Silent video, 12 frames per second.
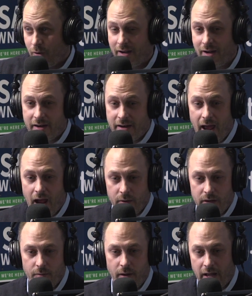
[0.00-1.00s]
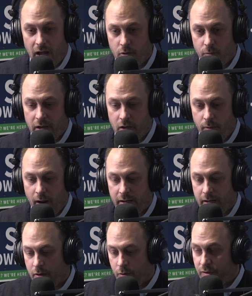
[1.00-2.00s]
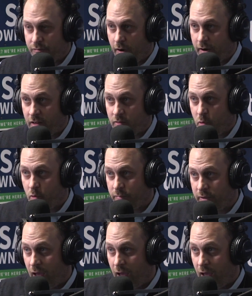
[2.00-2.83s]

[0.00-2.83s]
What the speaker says: Right? And now here I got great credit in a refinance boom,